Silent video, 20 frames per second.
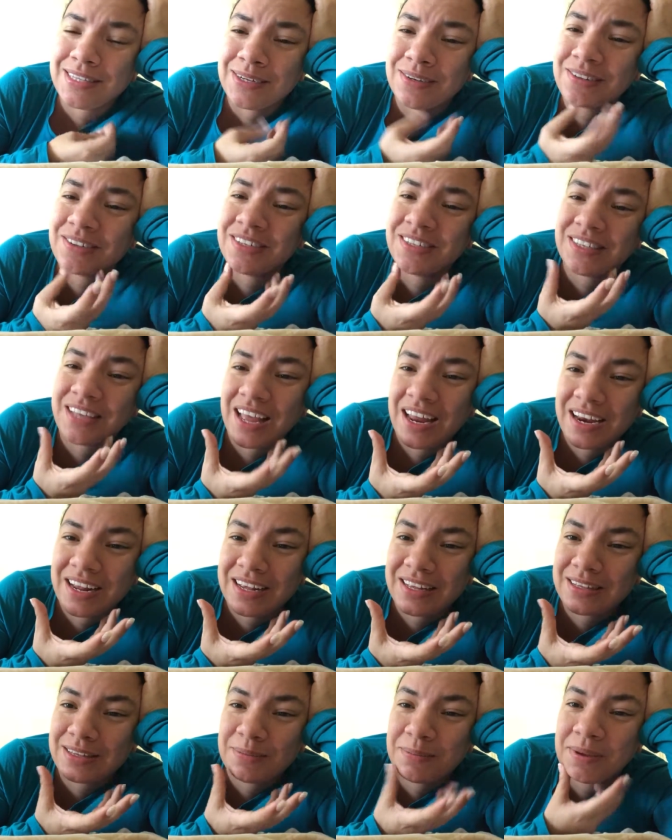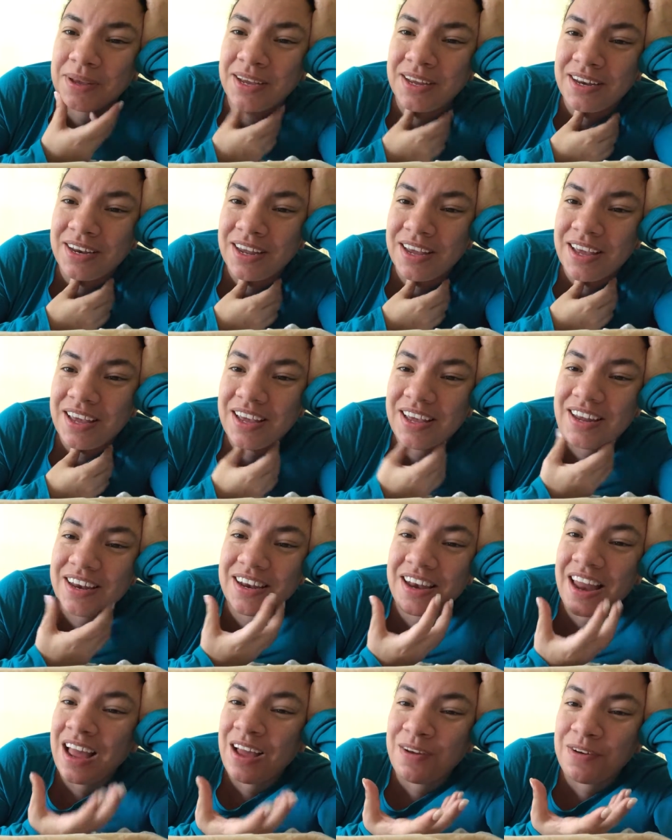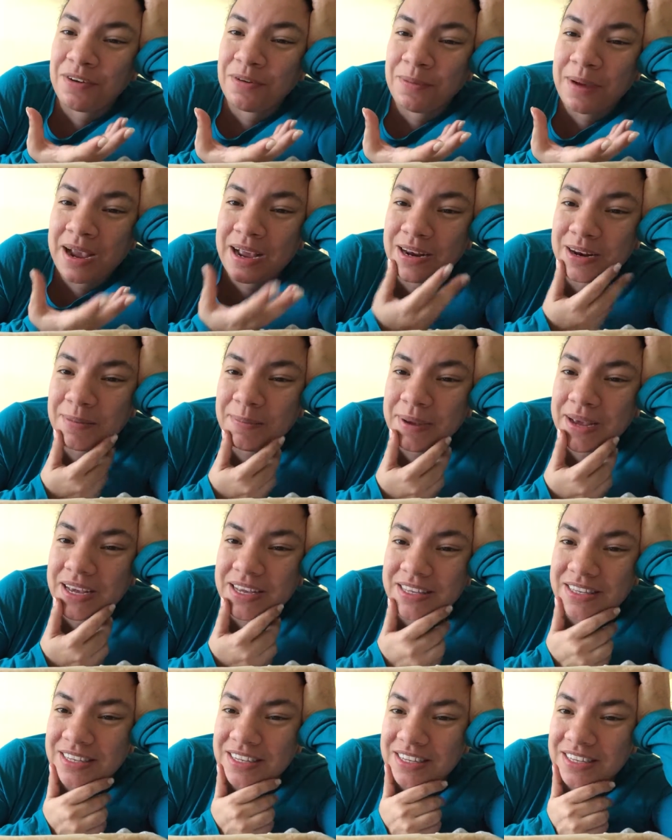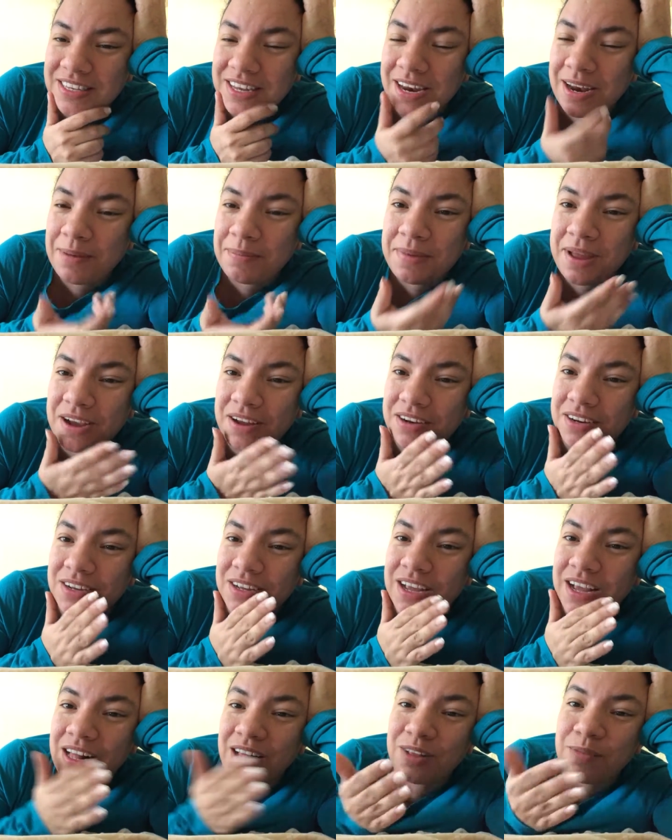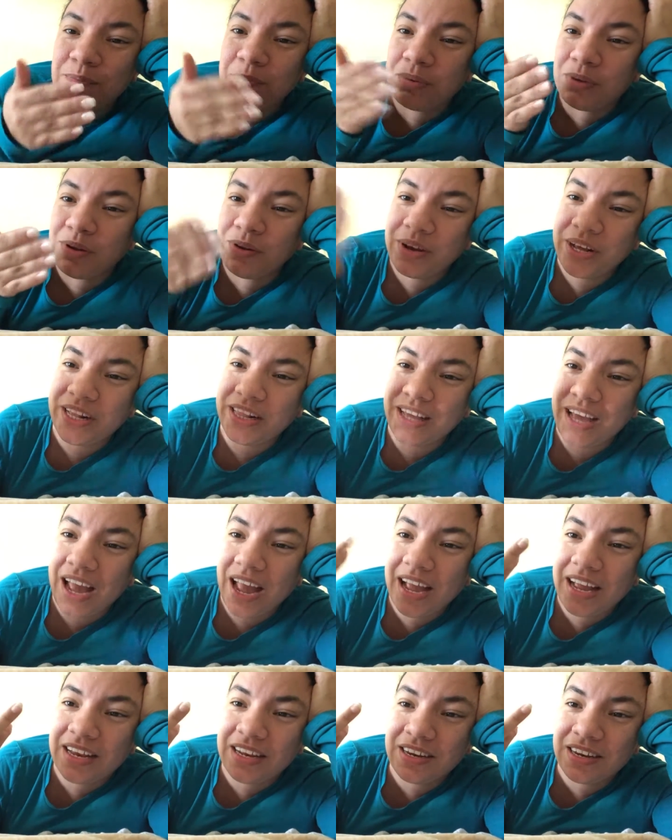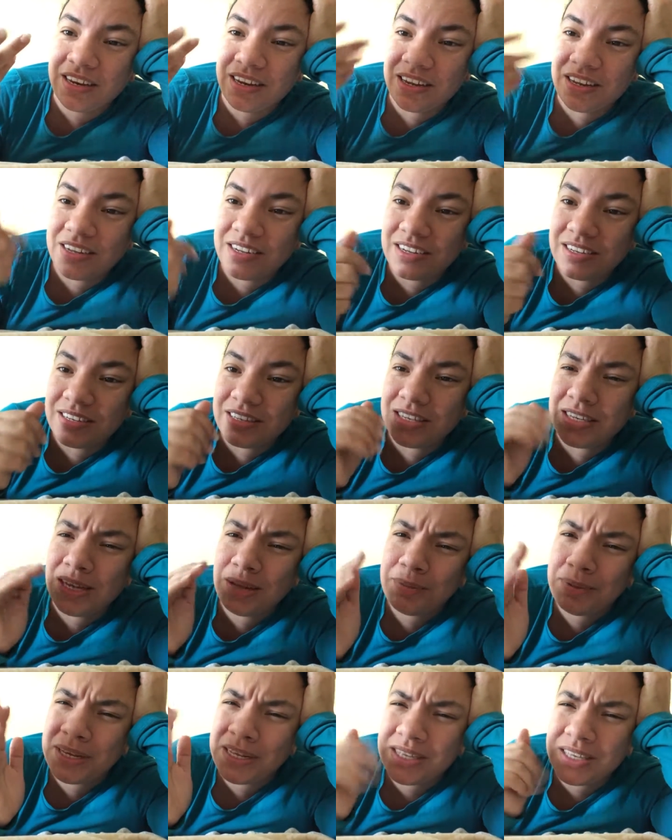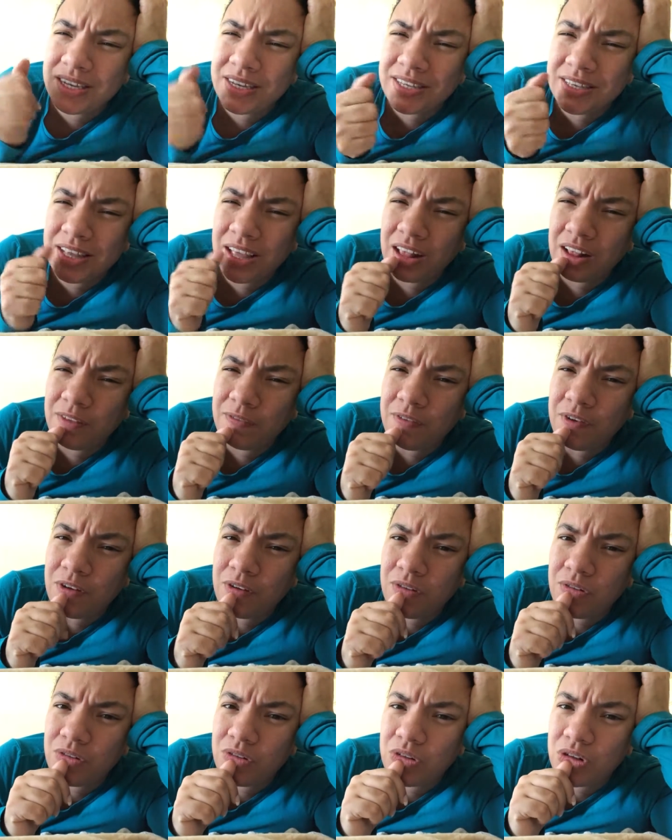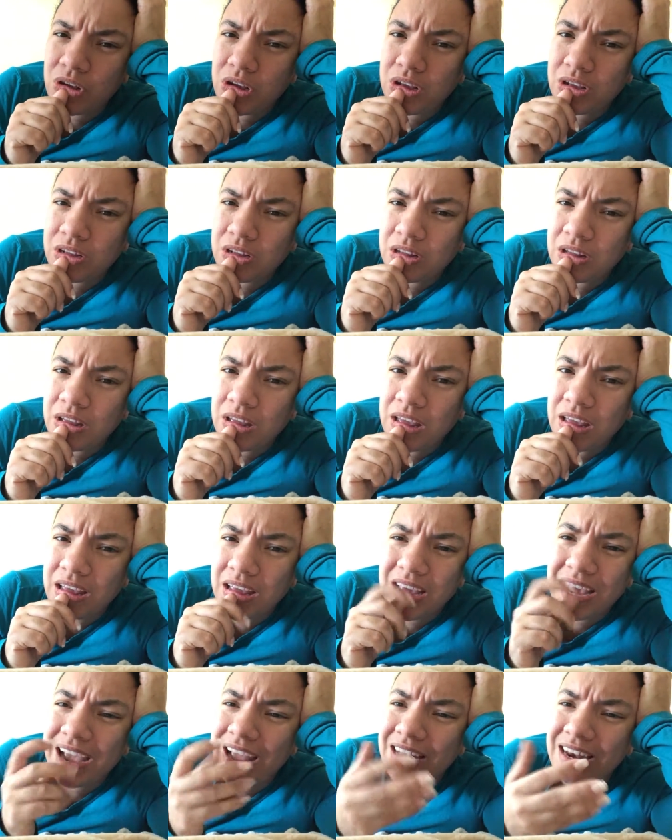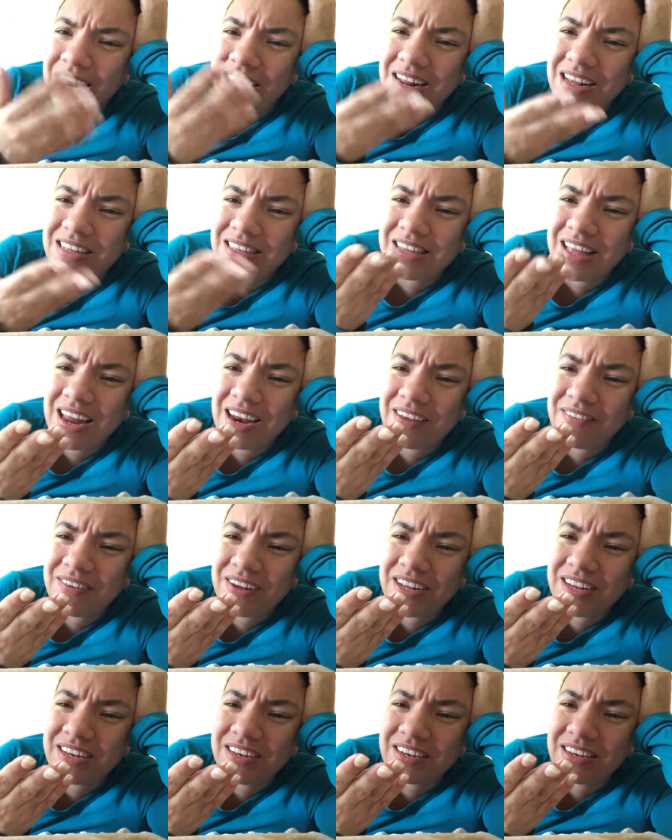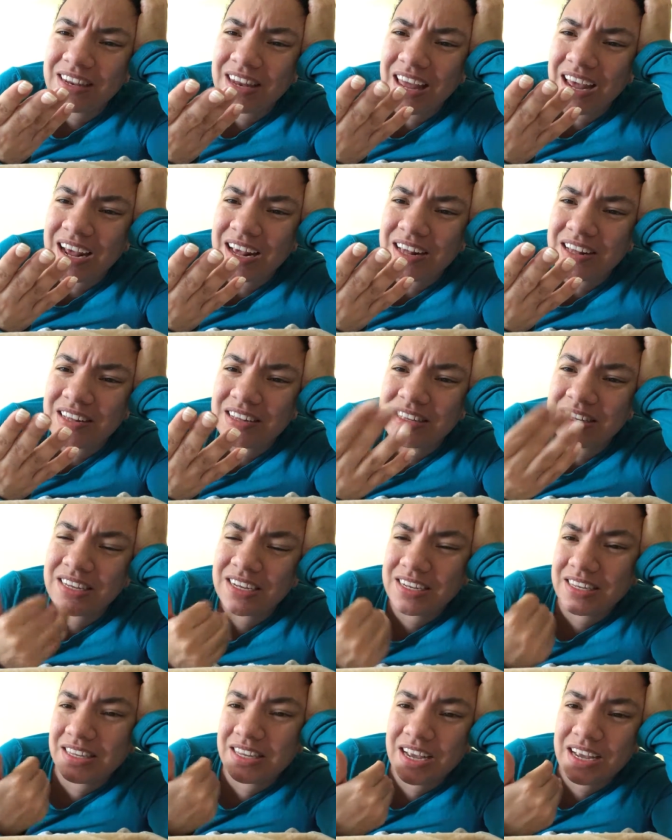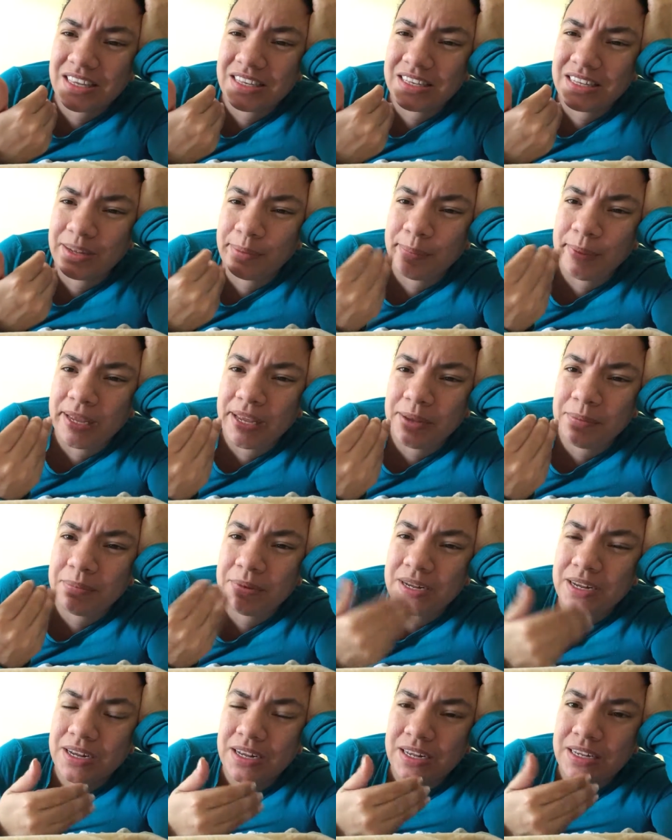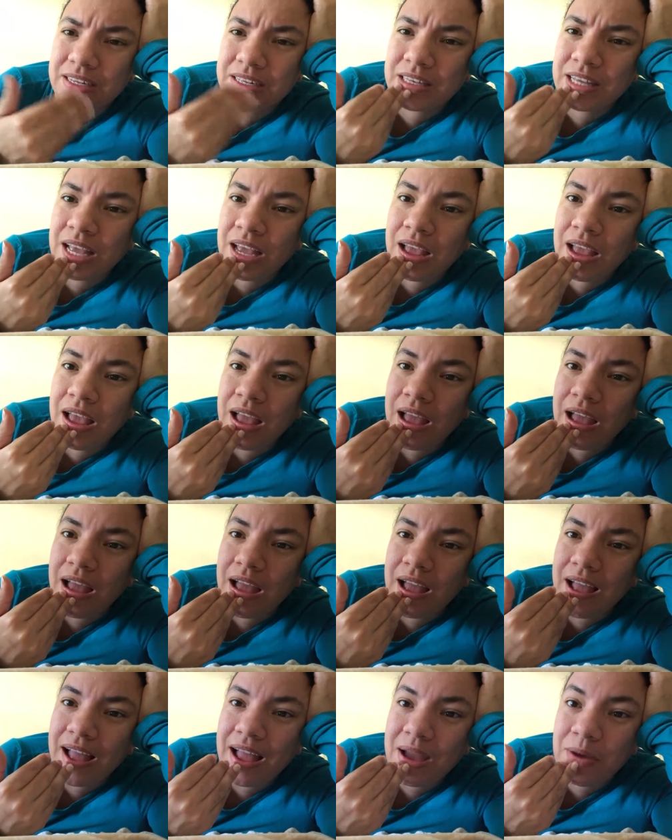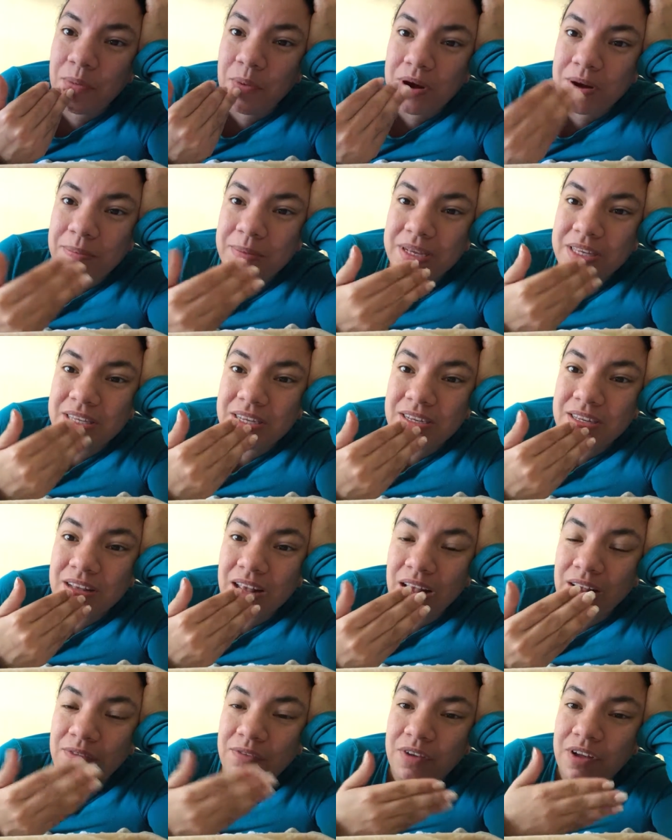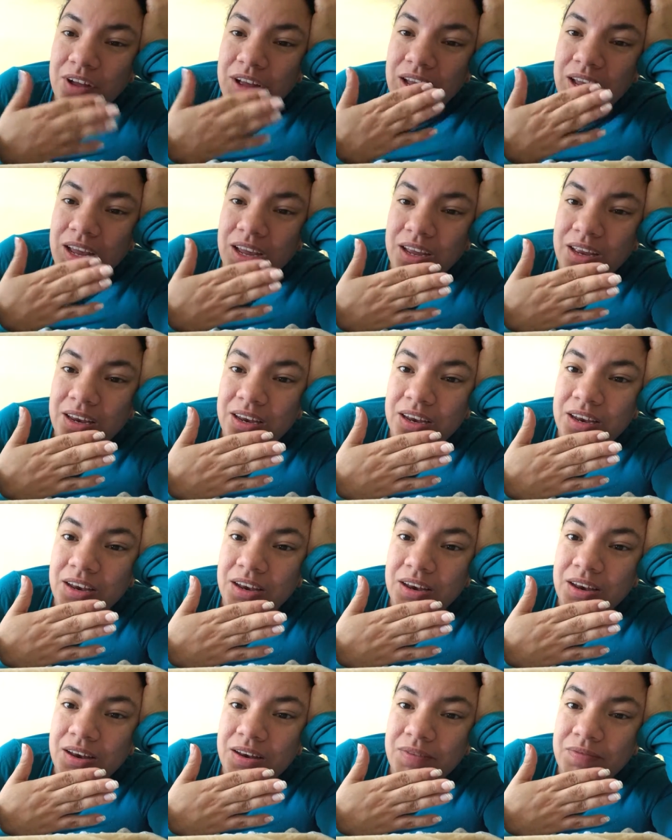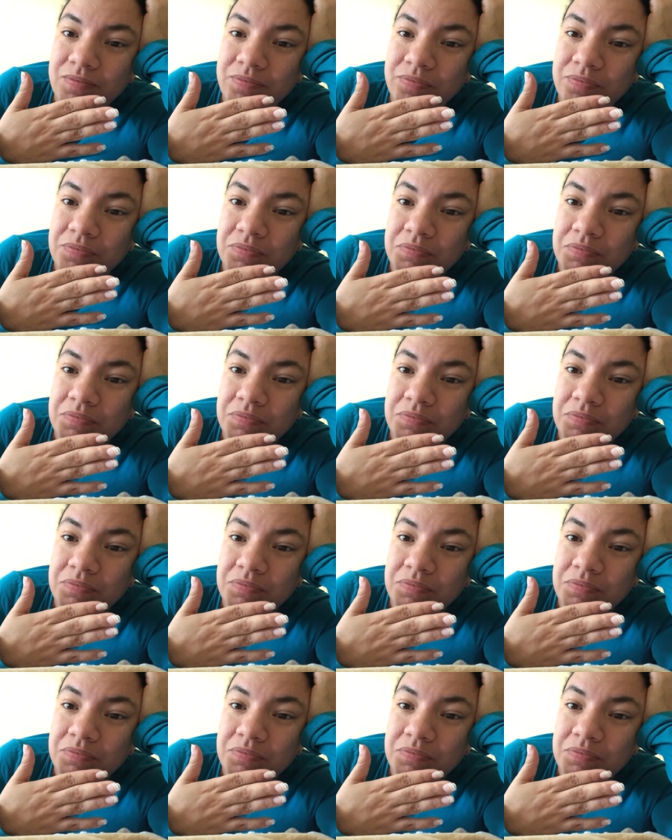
in certain settings, but not on a regular basis. And I'm not going to exploit that to be successful. And then that's not even, like, success to me, because I want to be successful in